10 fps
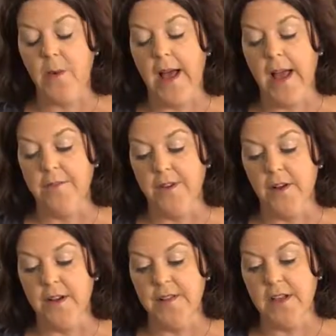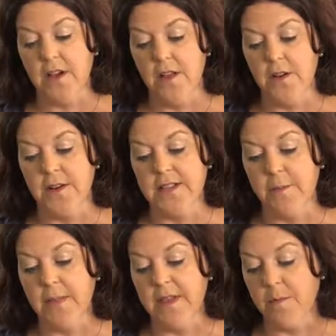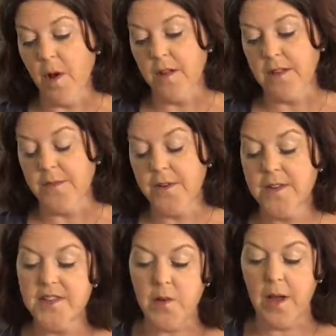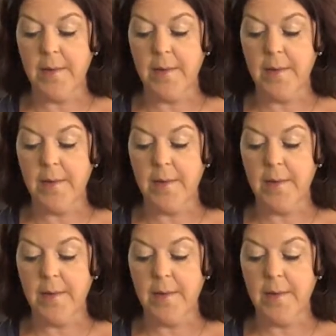why I varied the colors and made them all different. So I